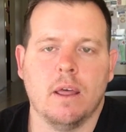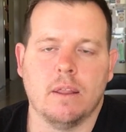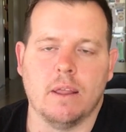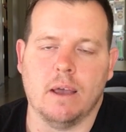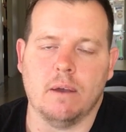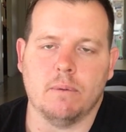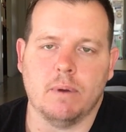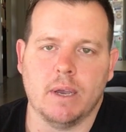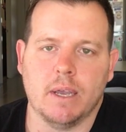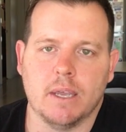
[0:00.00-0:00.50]

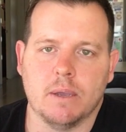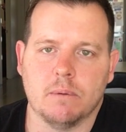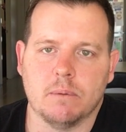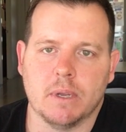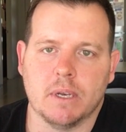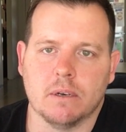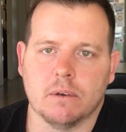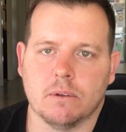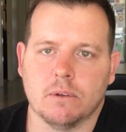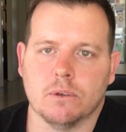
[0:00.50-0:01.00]
That way
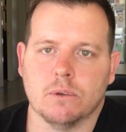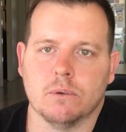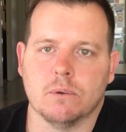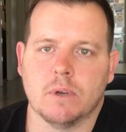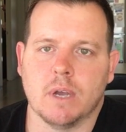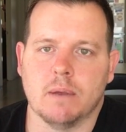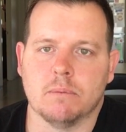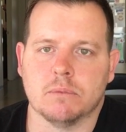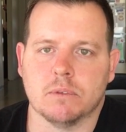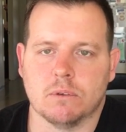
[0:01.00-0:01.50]
when Google
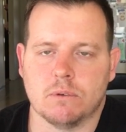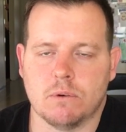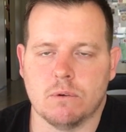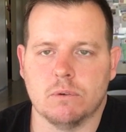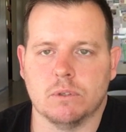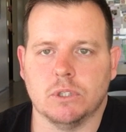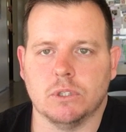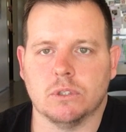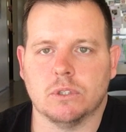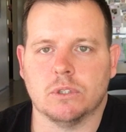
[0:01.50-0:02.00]
comes and
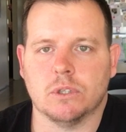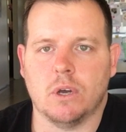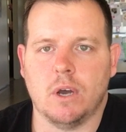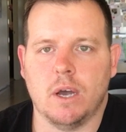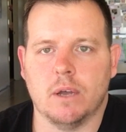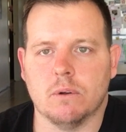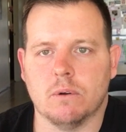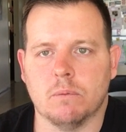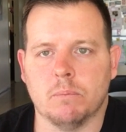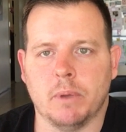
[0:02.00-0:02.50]
crawls your
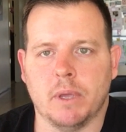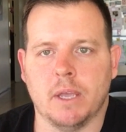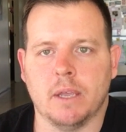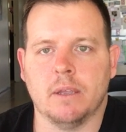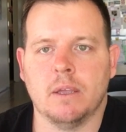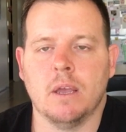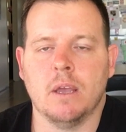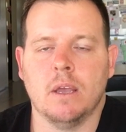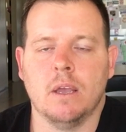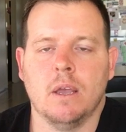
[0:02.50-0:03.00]
site or Bing,